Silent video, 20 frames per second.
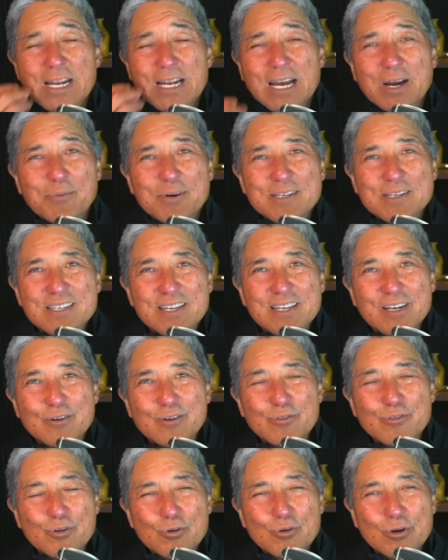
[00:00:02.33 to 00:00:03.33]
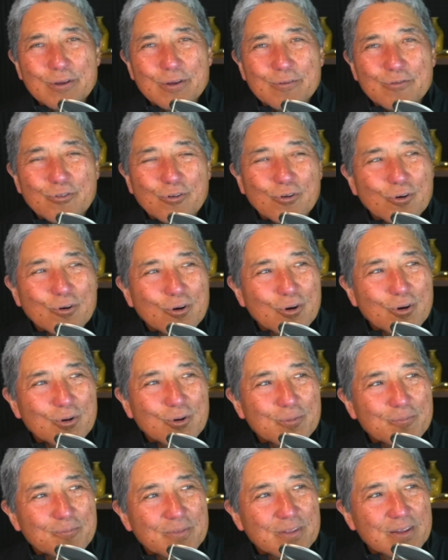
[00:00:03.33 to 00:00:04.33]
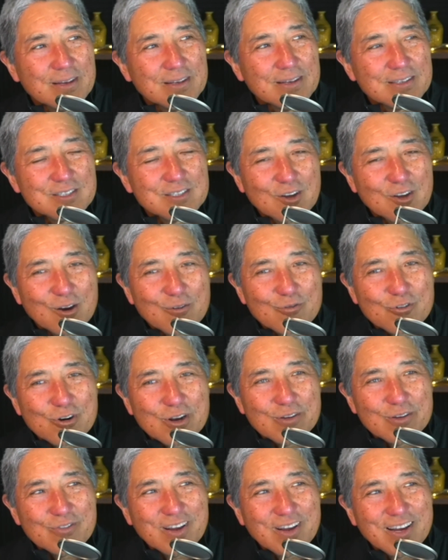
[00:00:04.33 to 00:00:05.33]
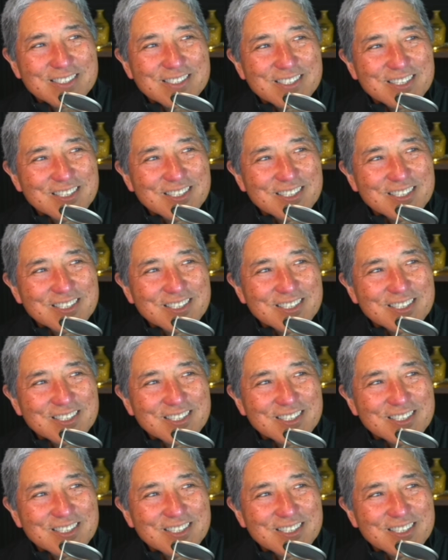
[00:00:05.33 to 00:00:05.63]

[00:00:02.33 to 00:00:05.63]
I was interviewing for the software evangelist